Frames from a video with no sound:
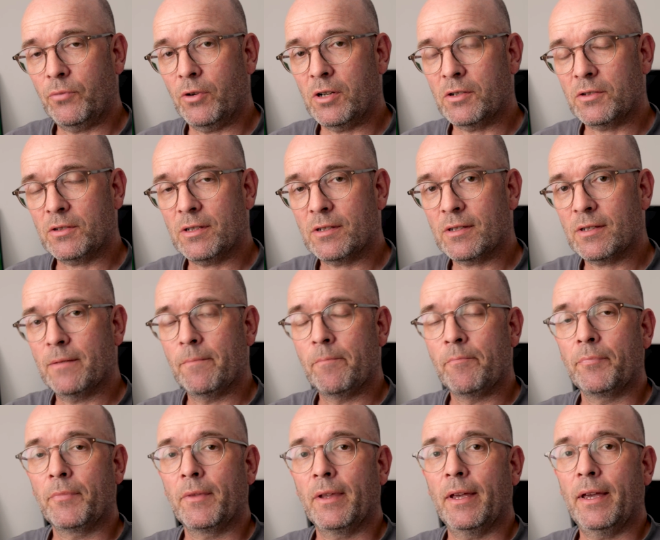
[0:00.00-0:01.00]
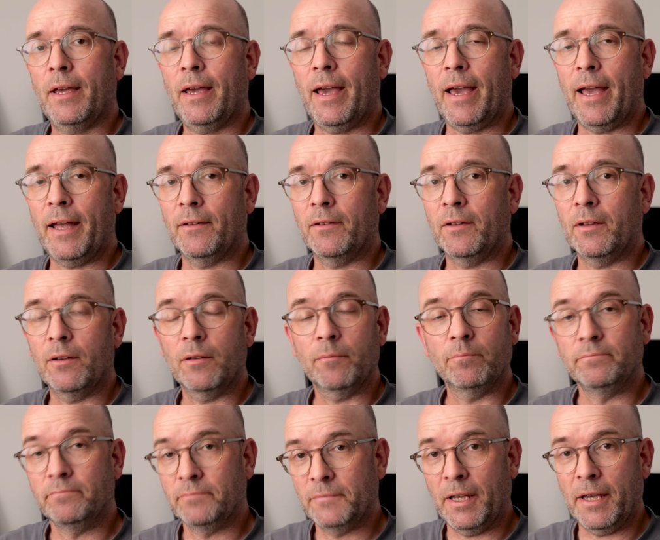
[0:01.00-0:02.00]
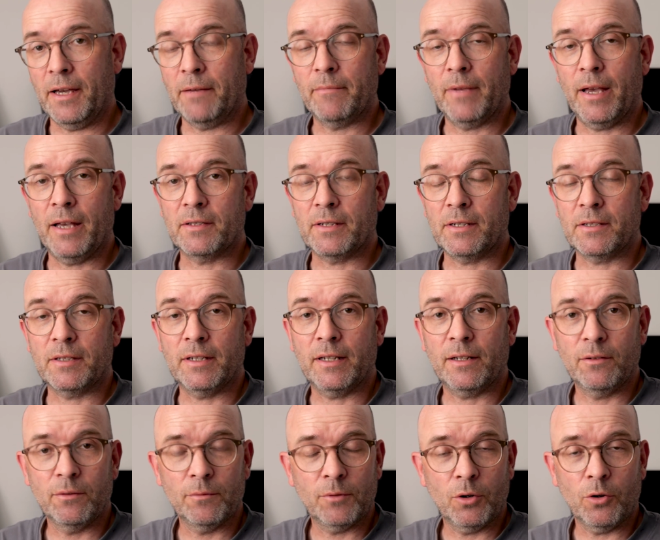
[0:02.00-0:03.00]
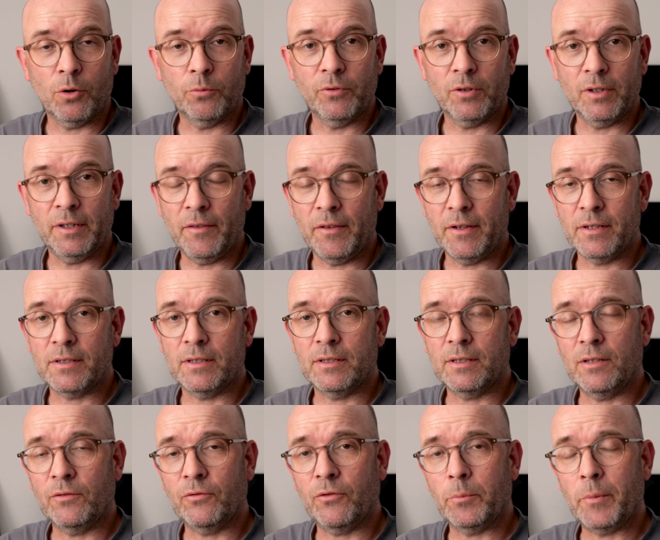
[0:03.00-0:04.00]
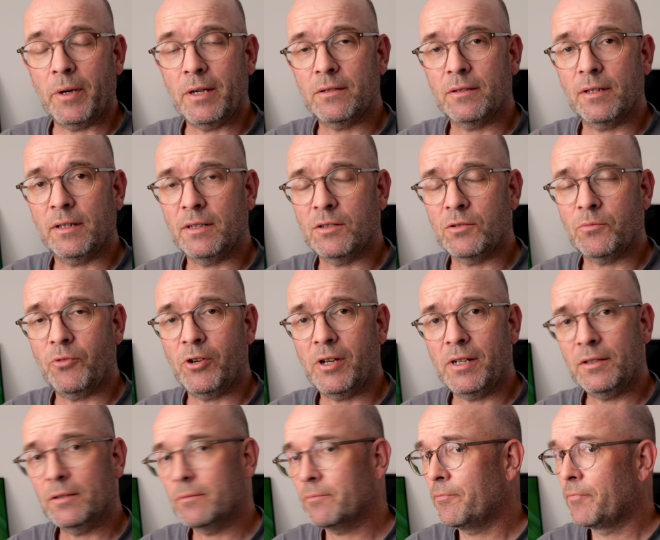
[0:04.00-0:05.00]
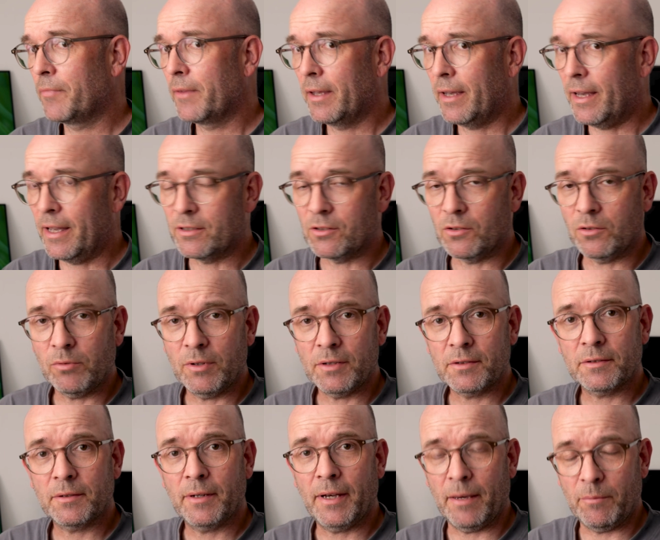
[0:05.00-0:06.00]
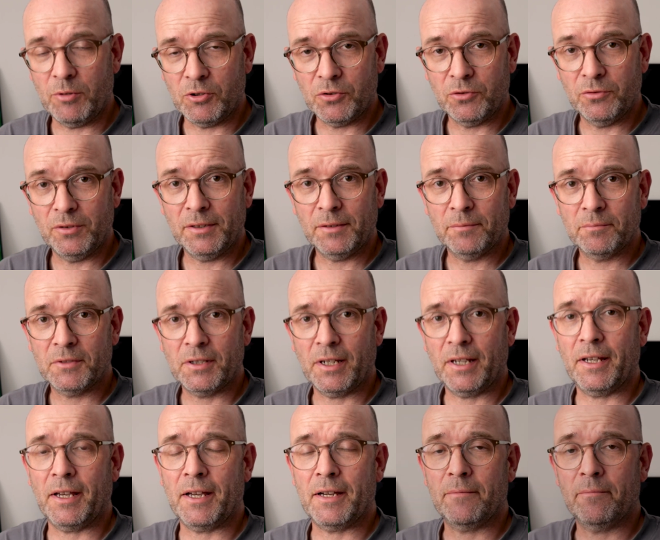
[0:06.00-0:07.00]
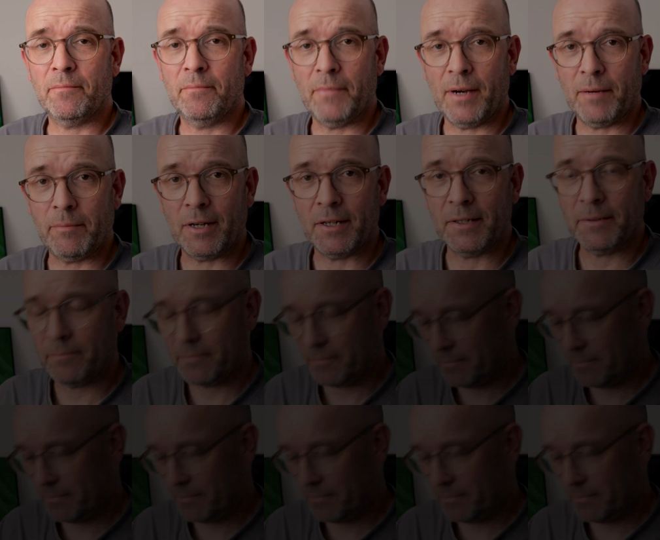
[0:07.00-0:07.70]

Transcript: process. And yeah, as I said, hopefully this is information and inspiration. As always, happy shooting. Take care. Bye-bye.